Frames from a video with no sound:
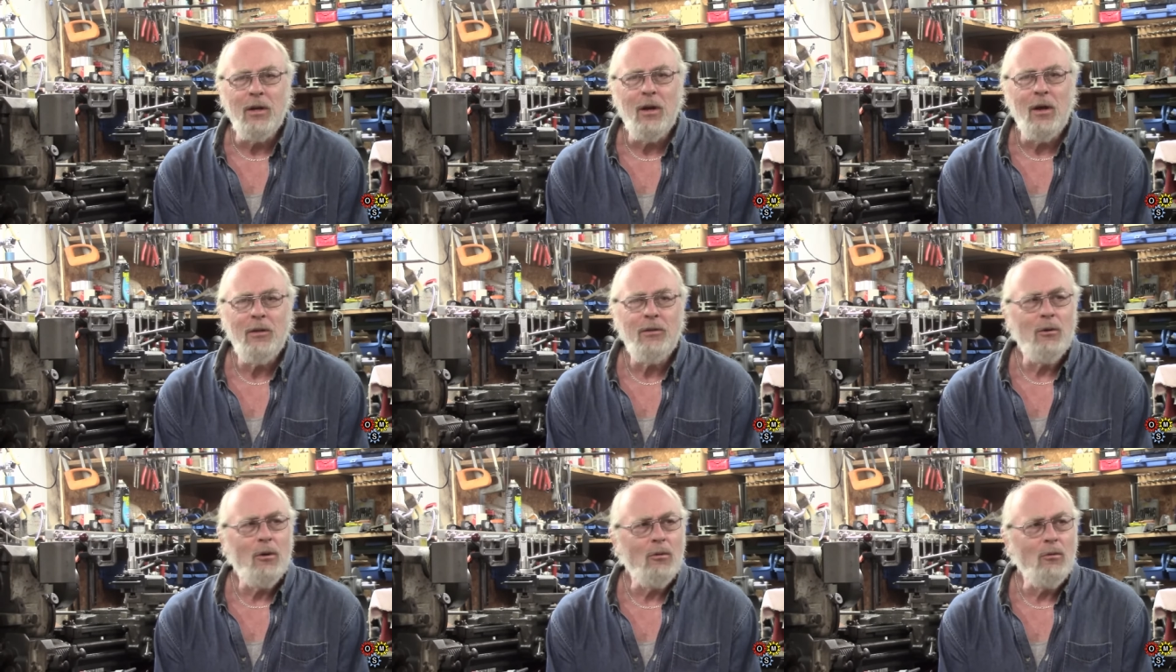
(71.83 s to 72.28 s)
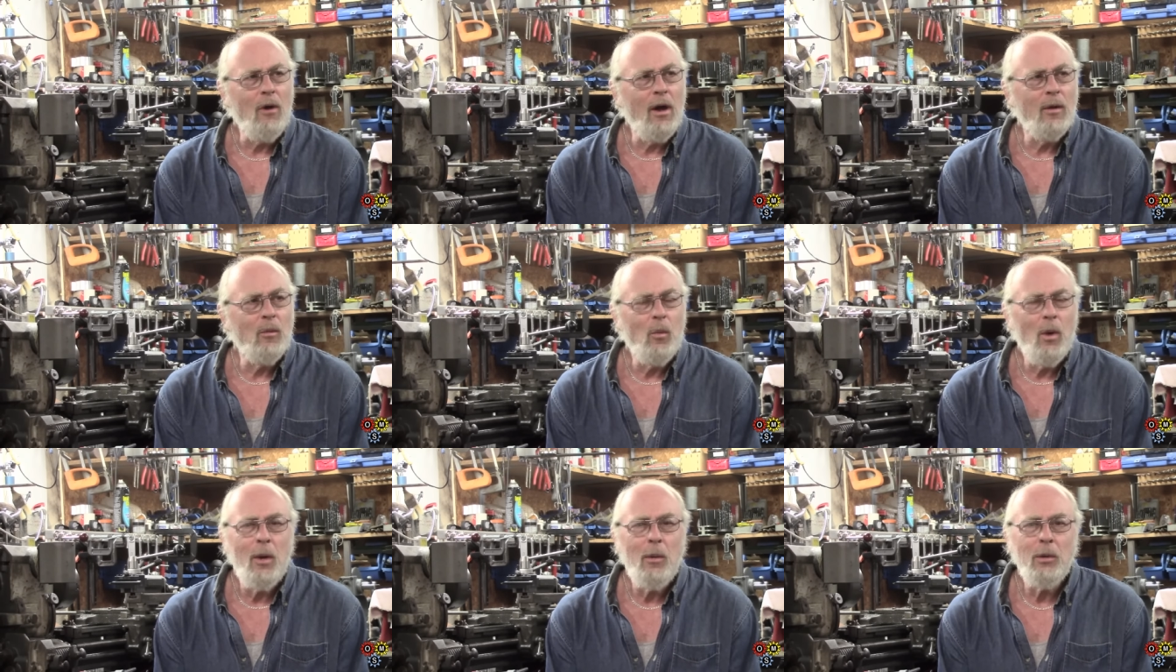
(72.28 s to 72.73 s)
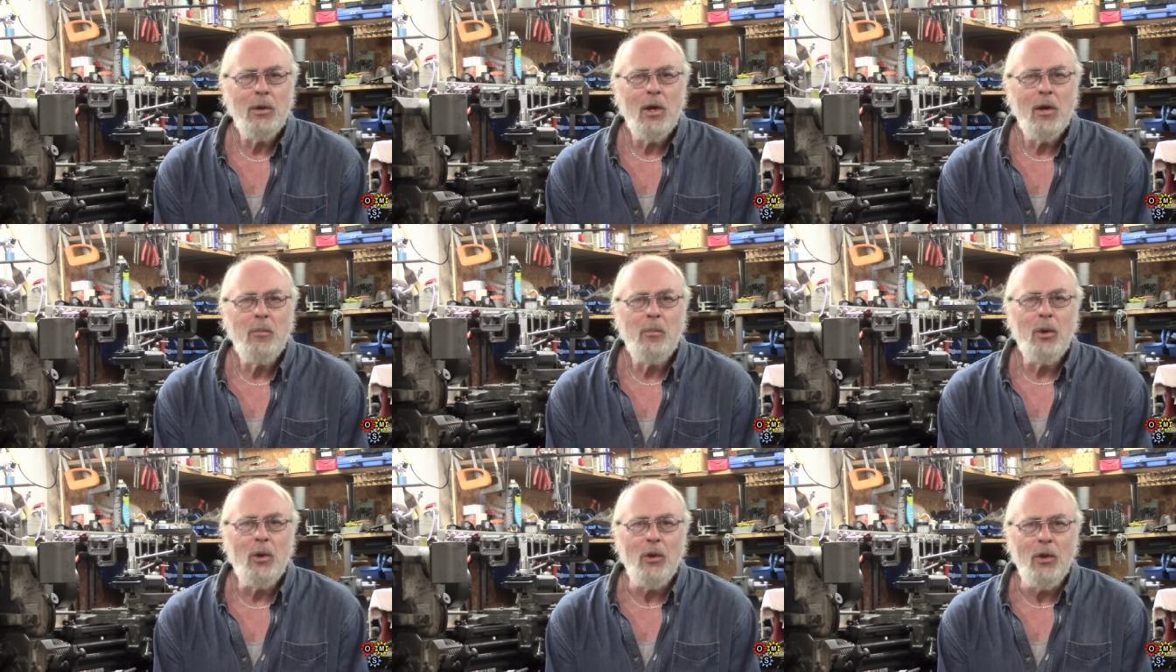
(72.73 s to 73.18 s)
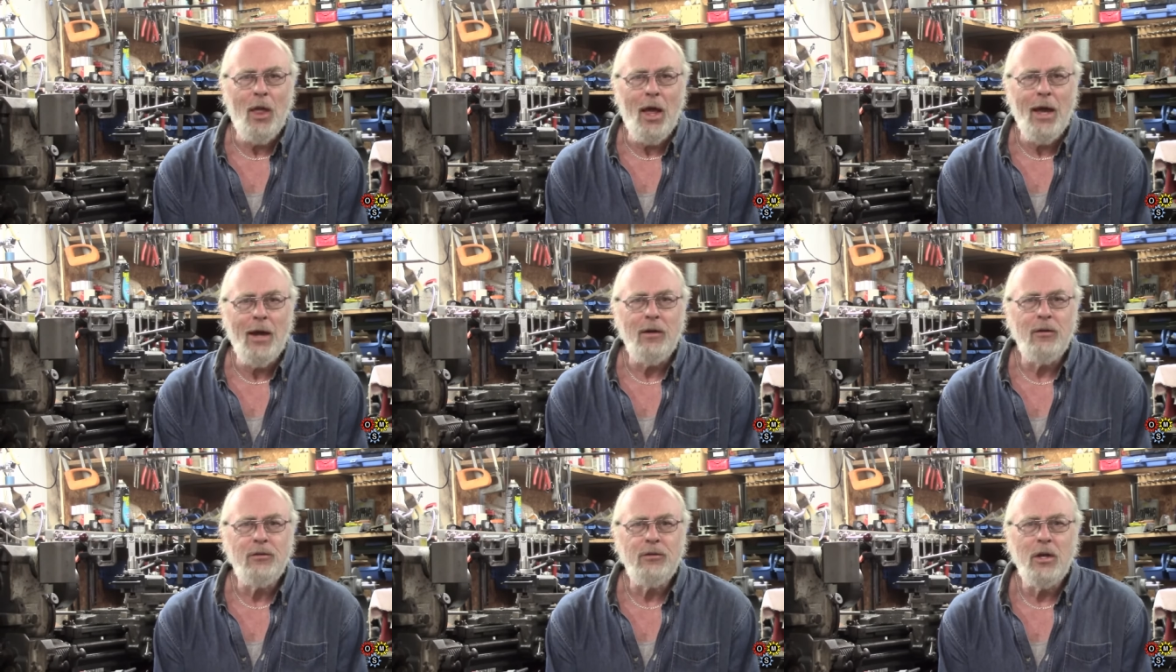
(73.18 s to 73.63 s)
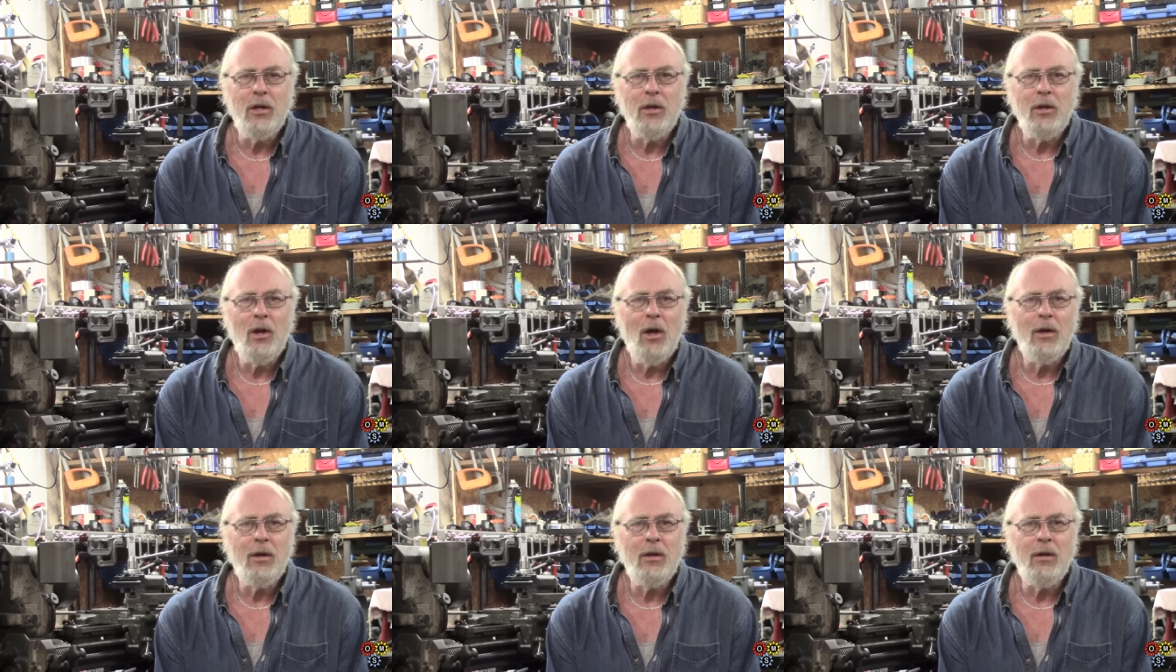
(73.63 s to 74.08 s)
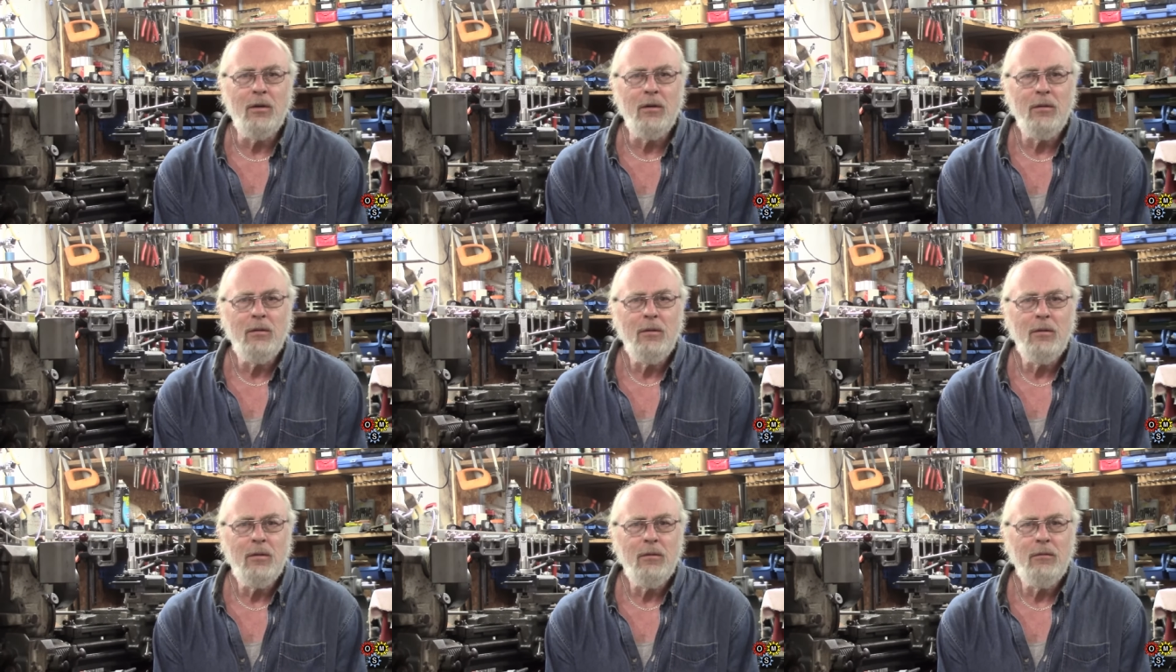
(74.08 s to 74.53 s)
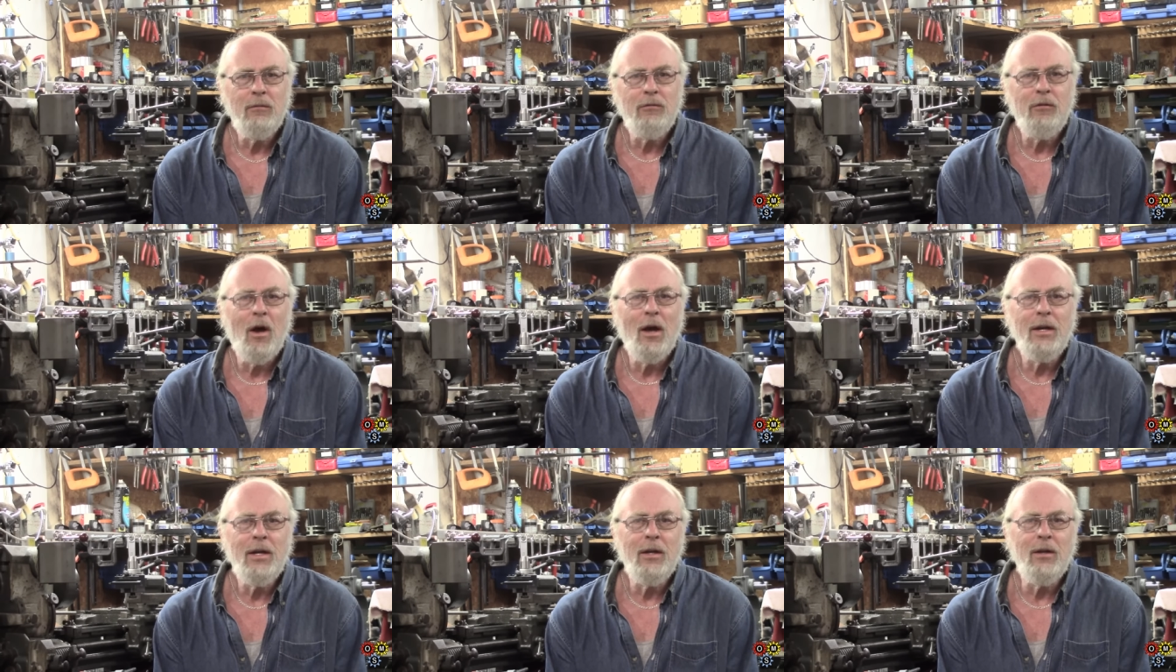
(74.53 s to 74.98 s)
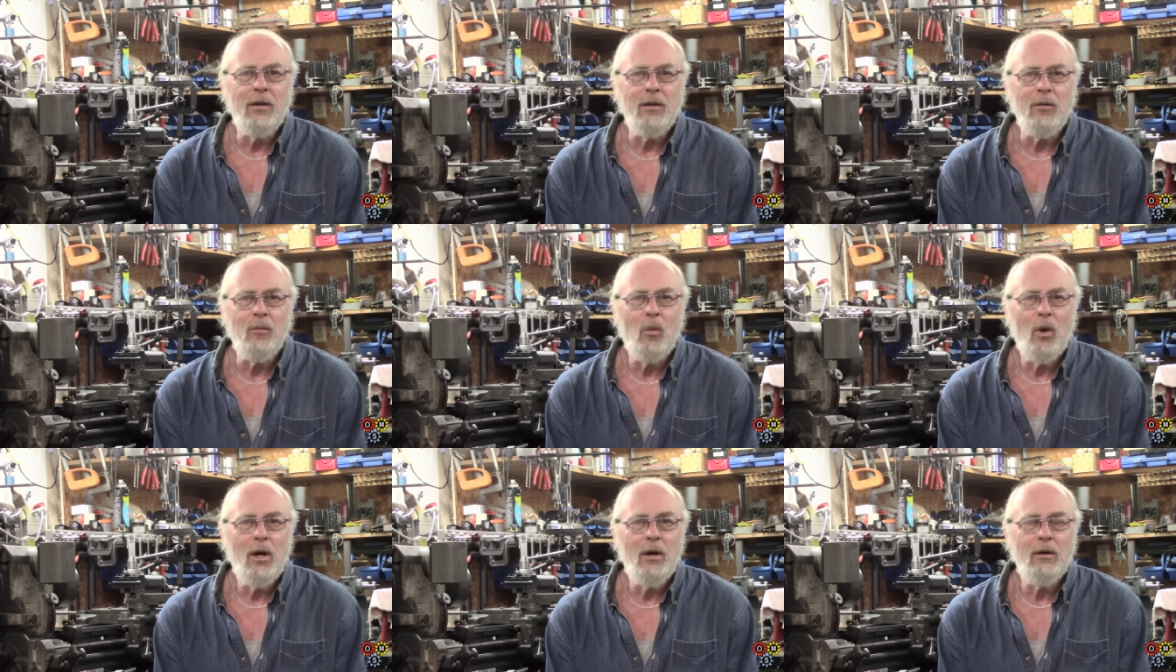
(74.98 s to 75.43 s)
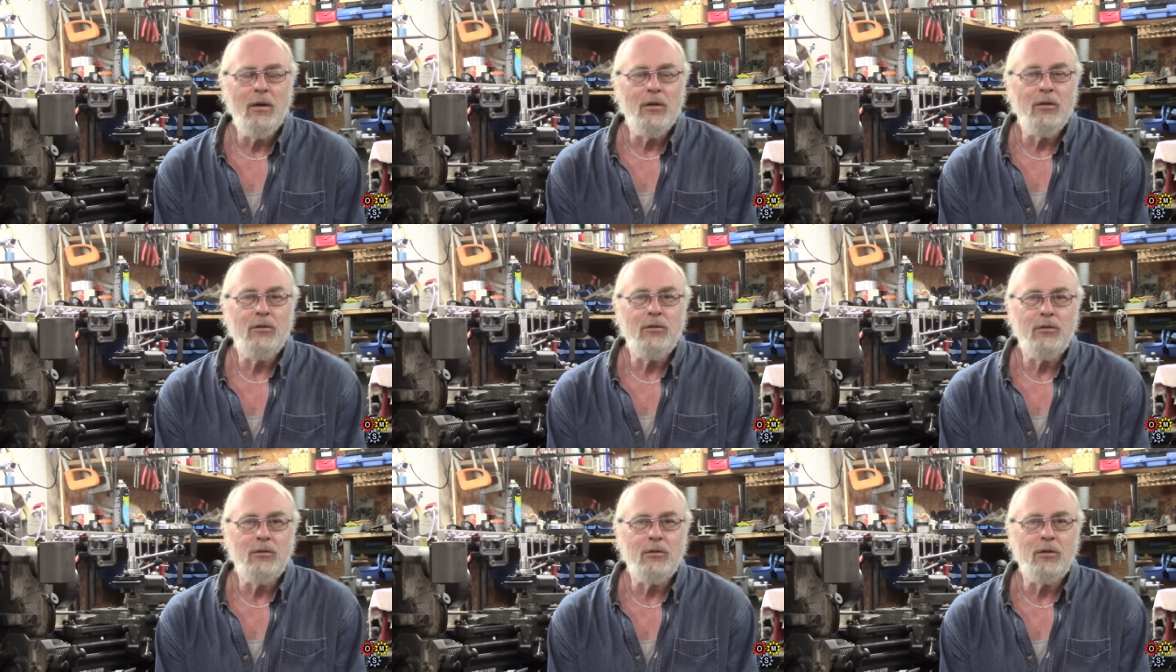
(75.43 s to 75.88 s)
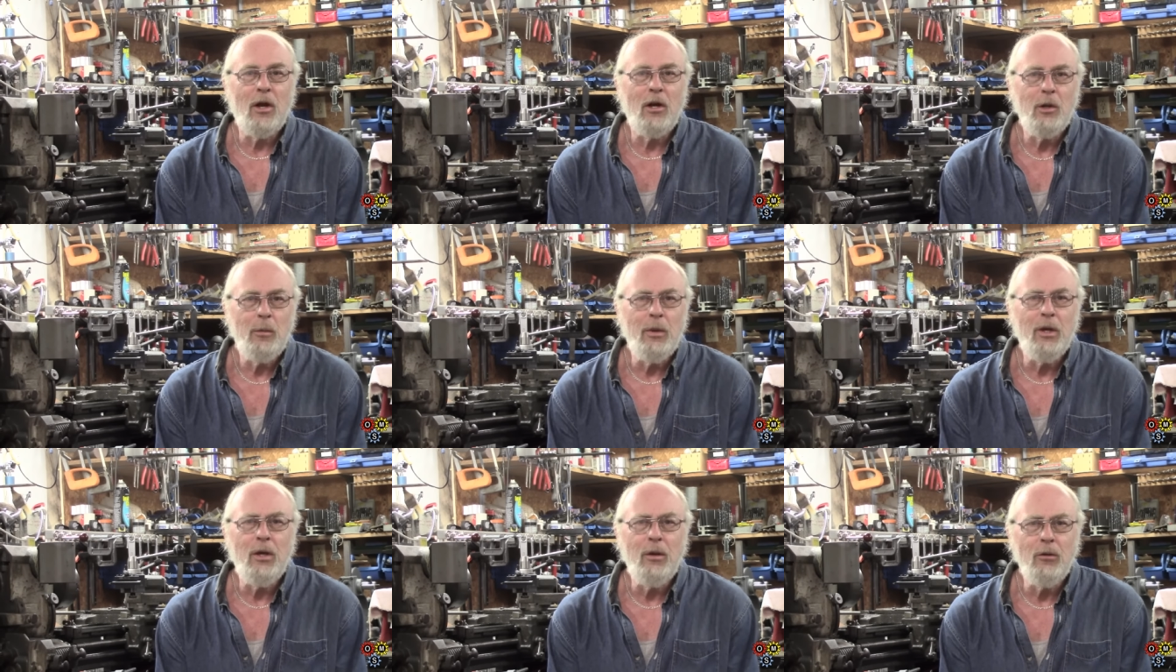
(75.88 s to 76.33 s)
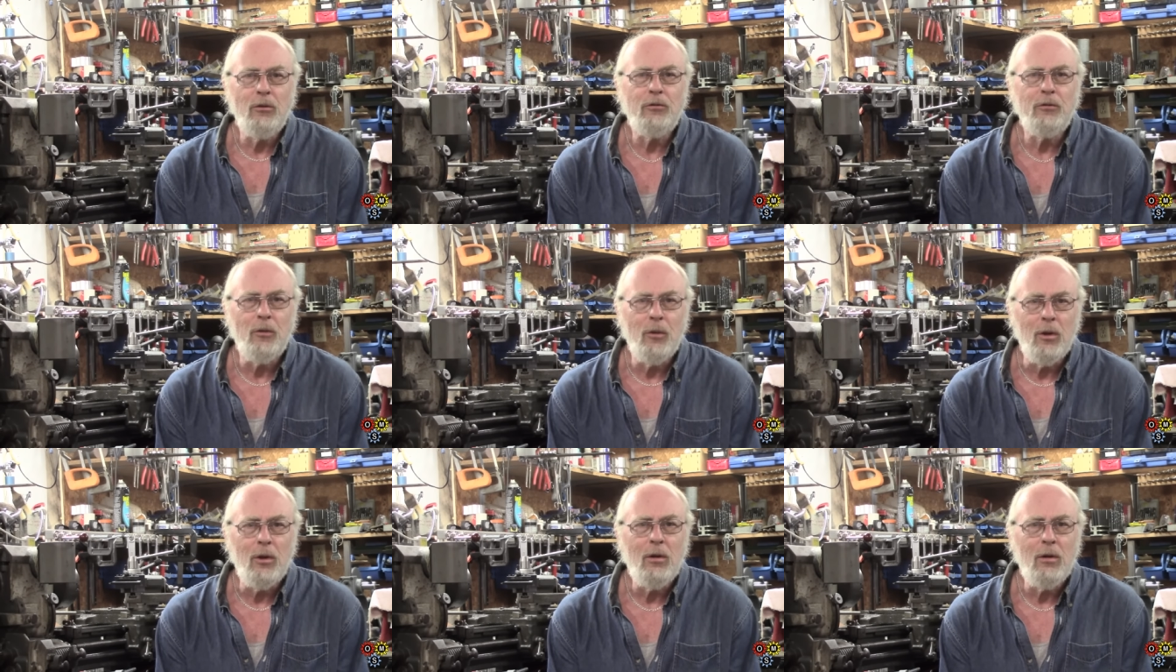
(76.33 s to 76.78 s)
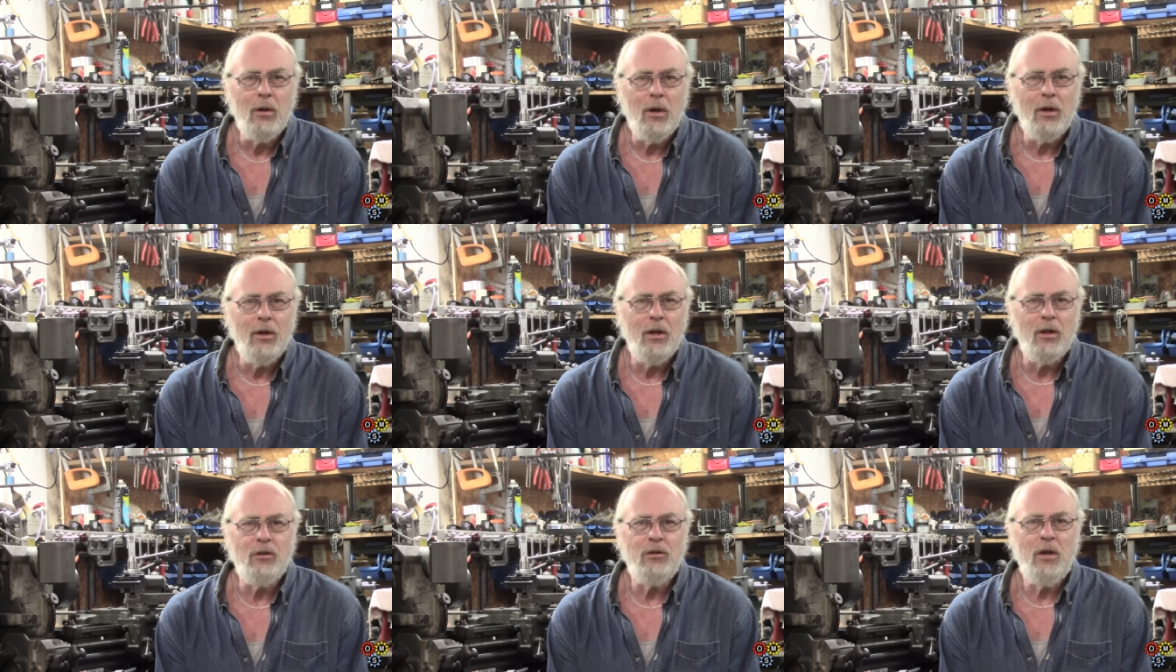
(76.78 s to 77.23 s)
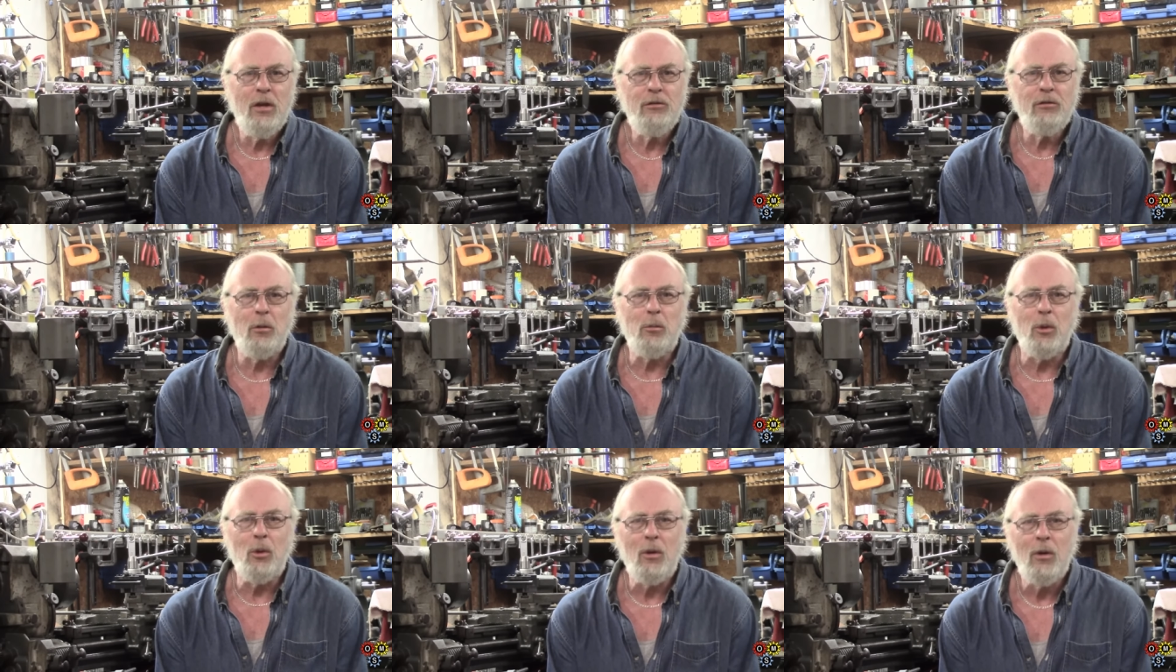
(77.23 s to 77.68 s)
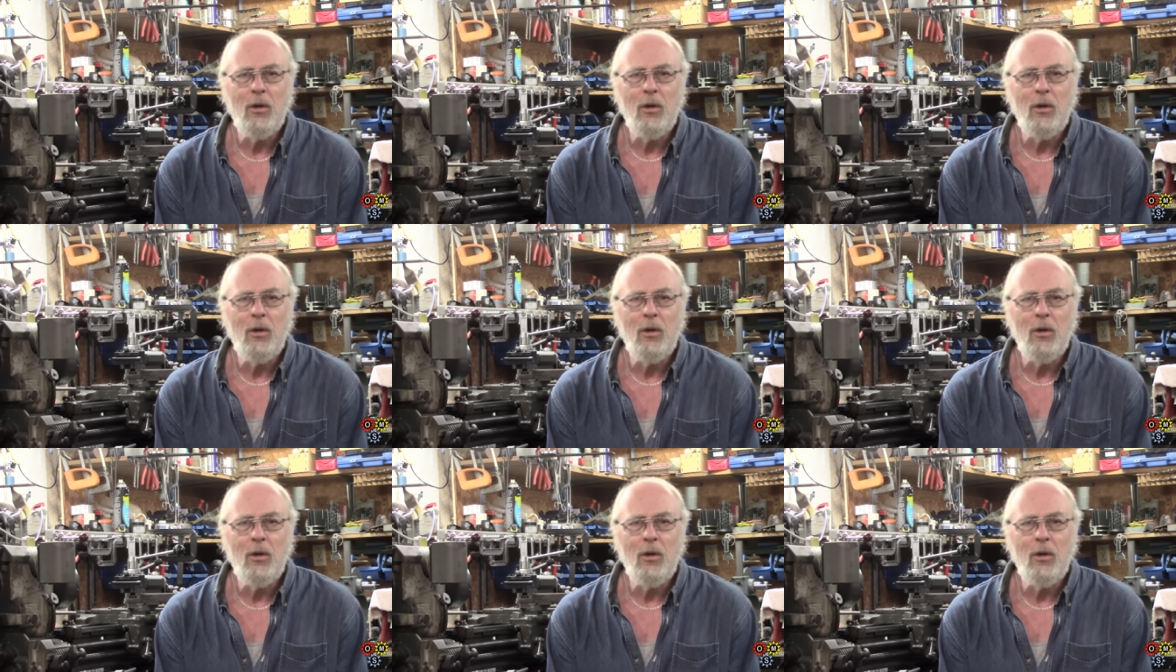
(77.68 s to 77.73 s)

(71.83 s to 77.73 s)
I thought, right, where would I put that so that I can find it and where it's going to be useful and accessible?